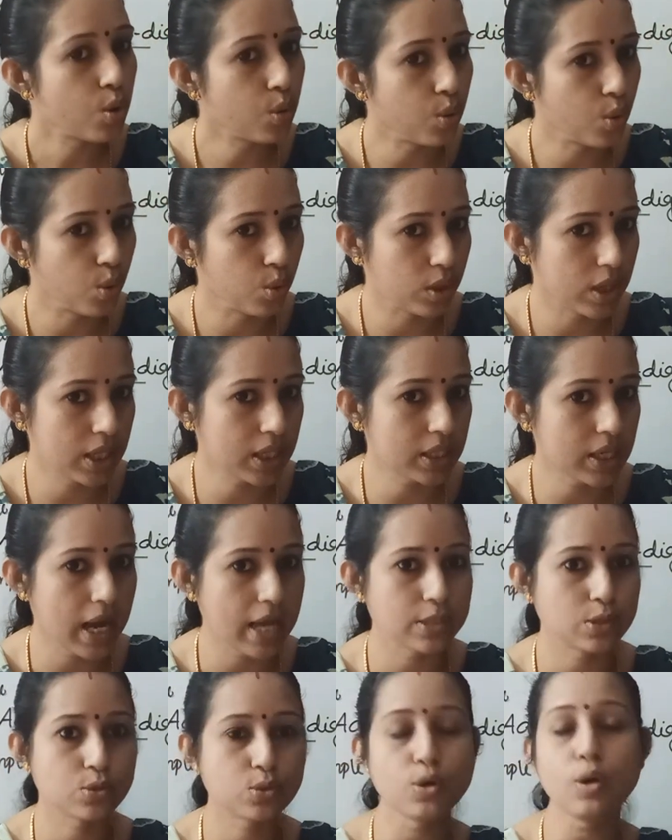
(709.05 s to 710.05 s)
Google
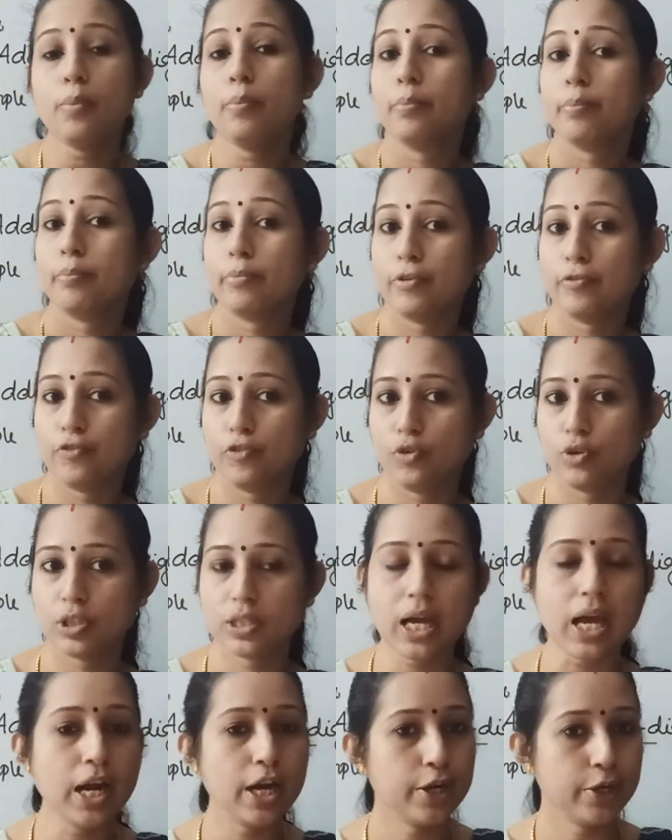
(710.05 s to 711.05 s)
Classroom before
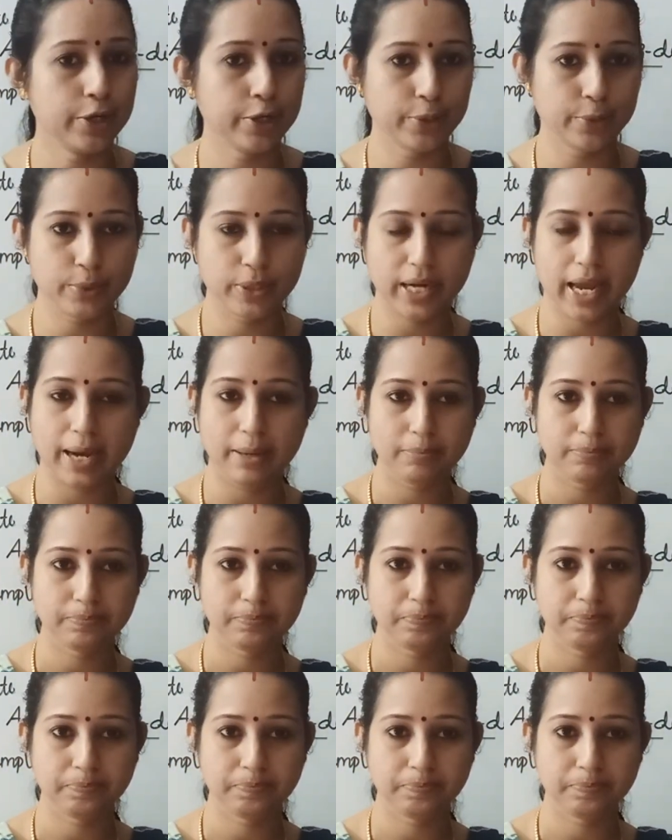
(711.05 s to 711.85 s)
the due time.